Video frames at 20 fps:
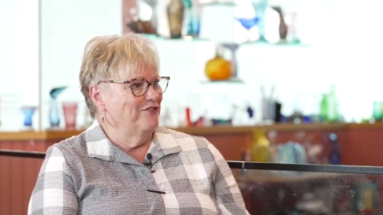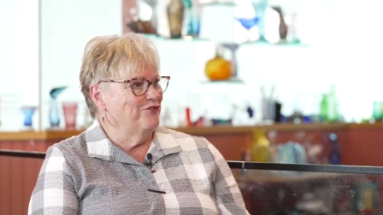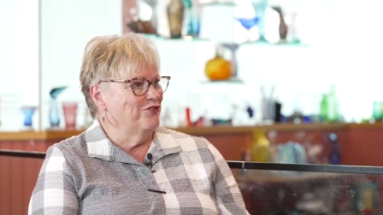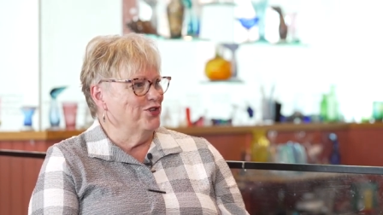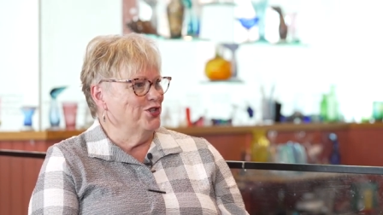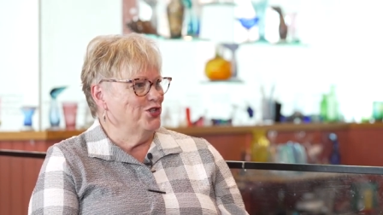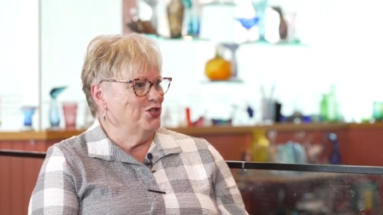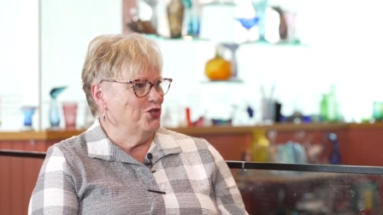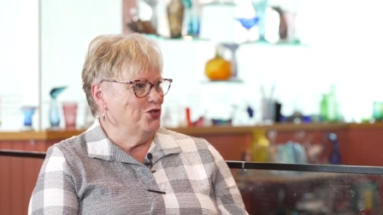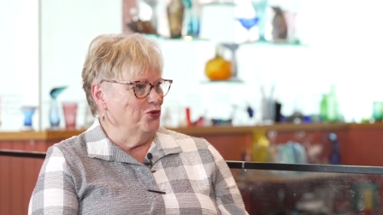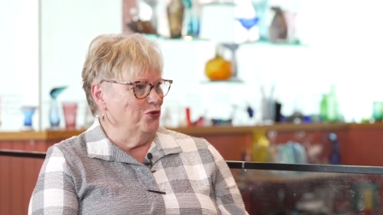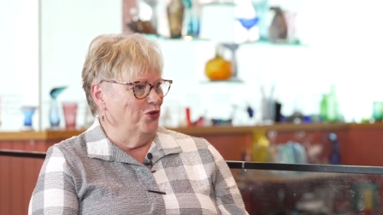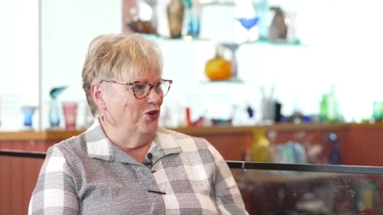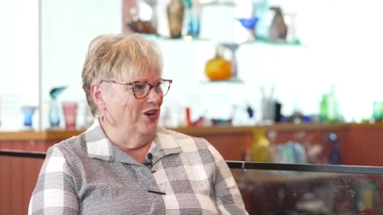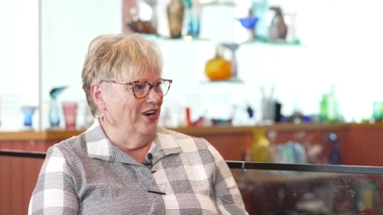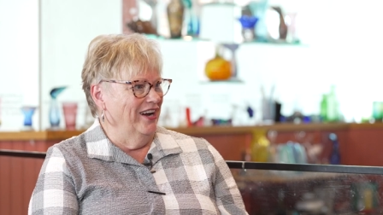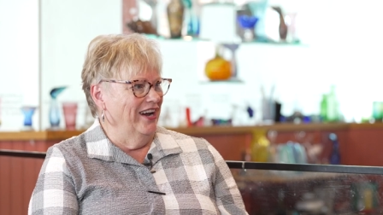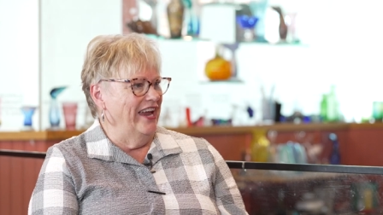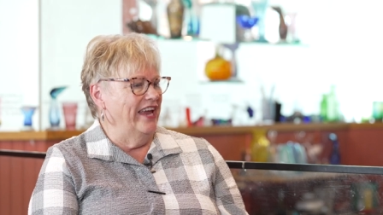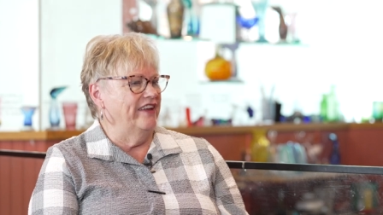for
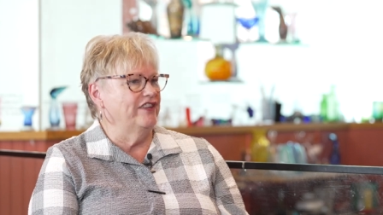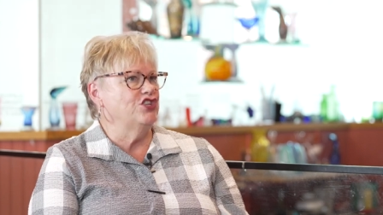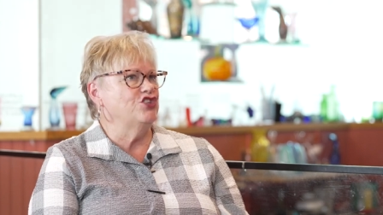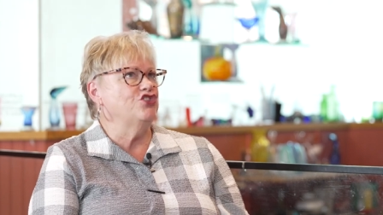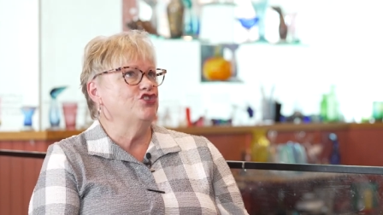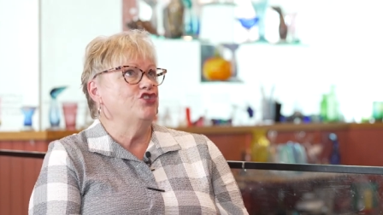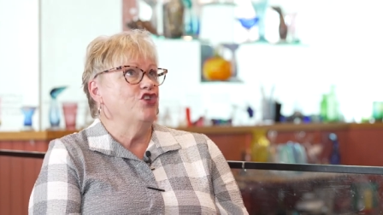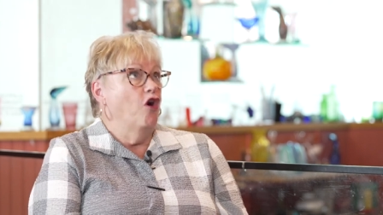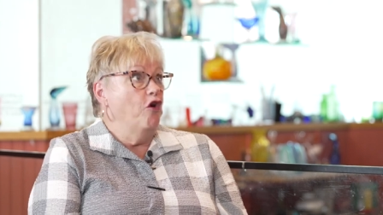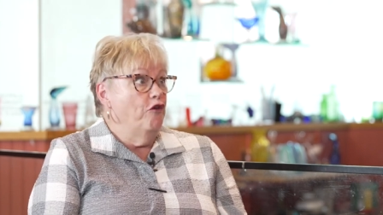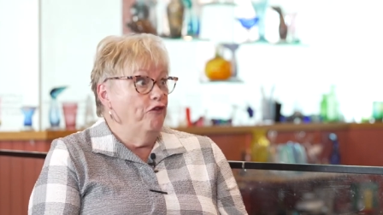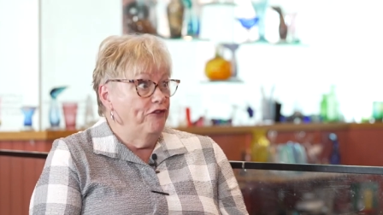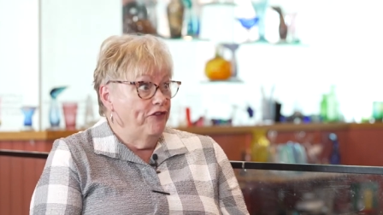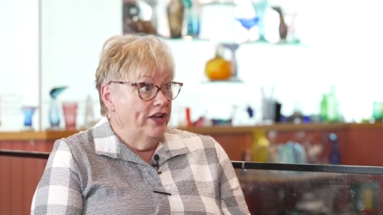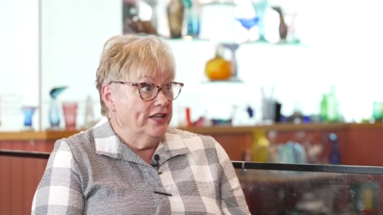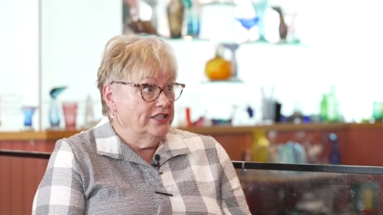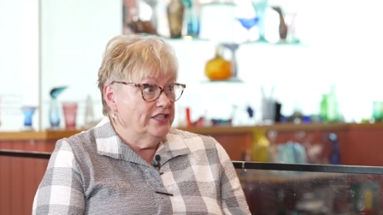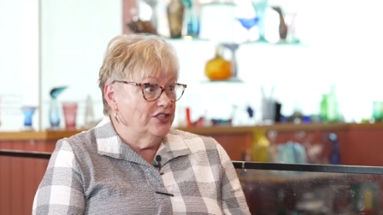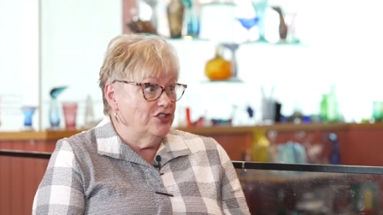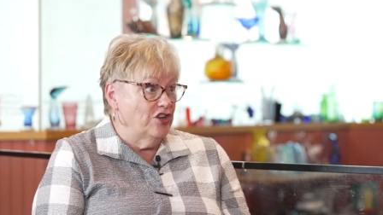sure and so
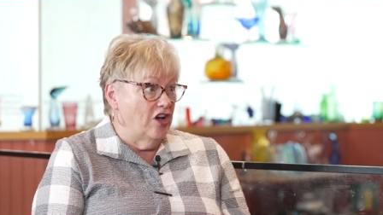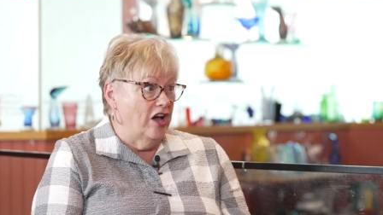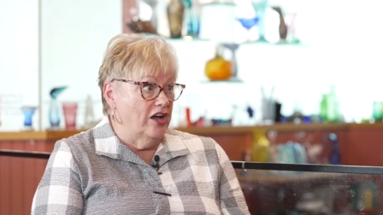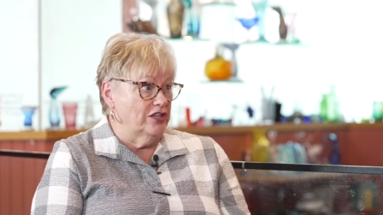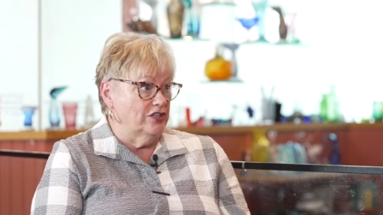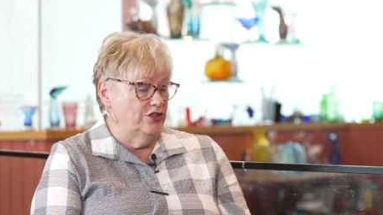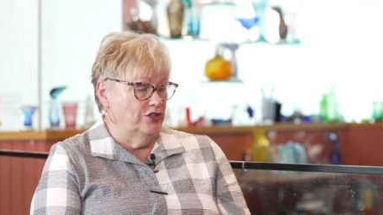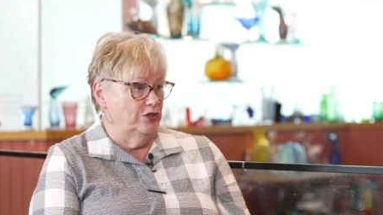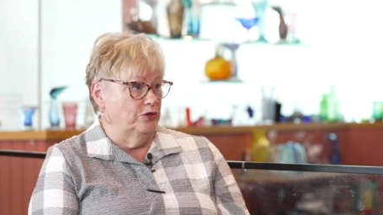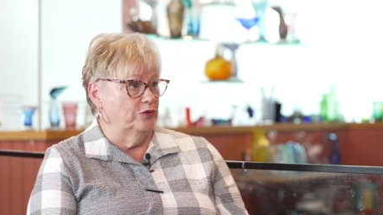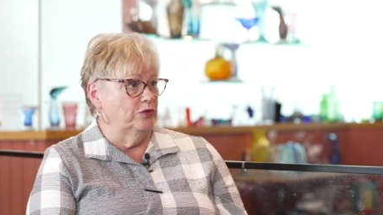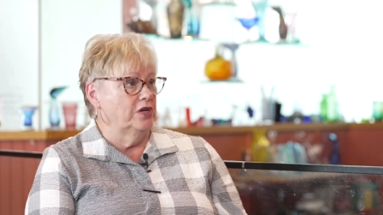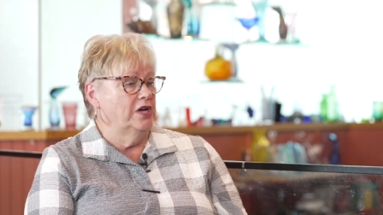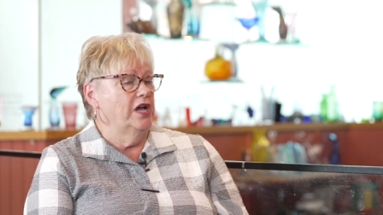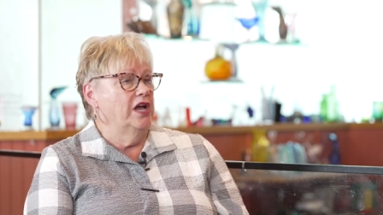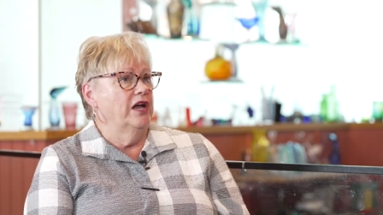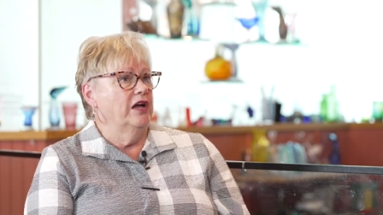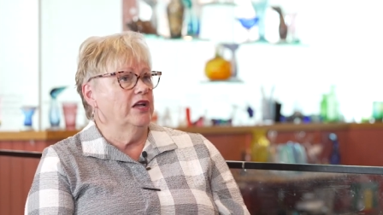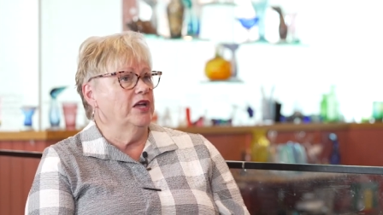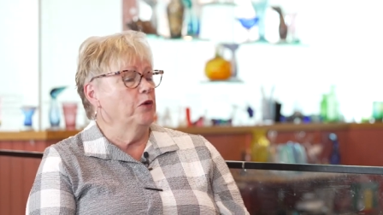fun to talk to.
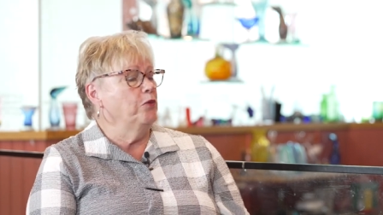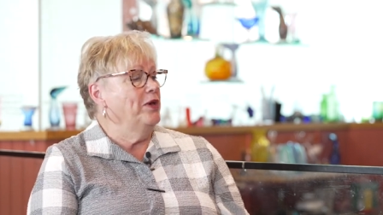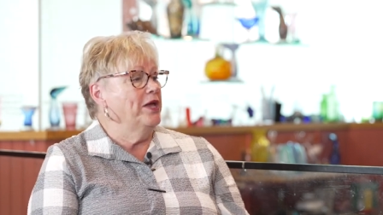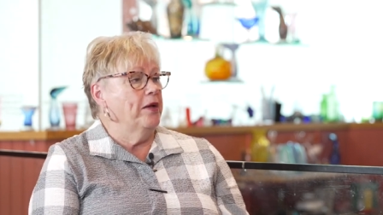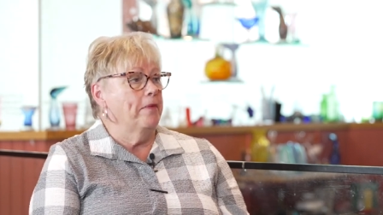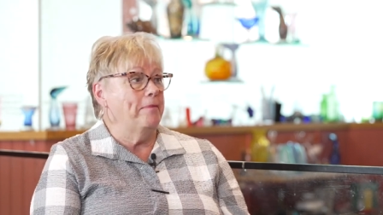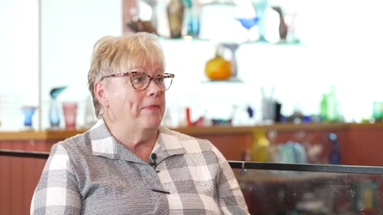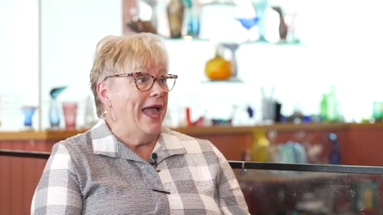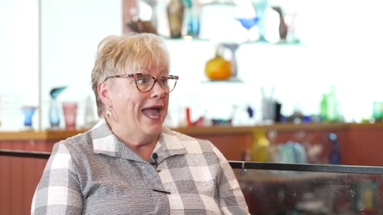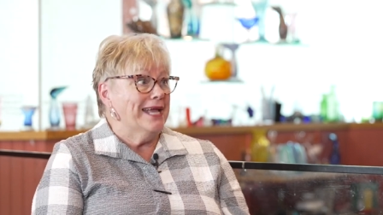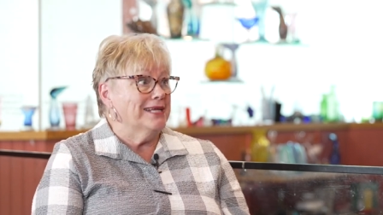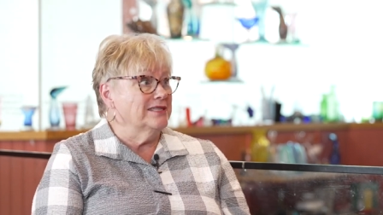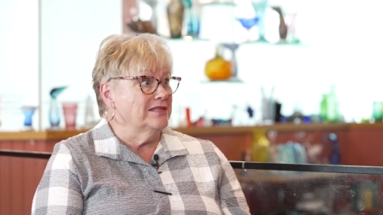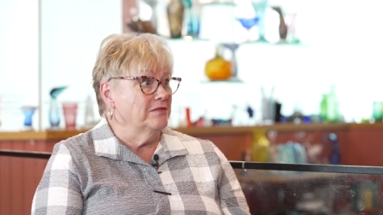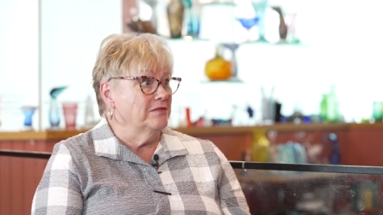Can we come back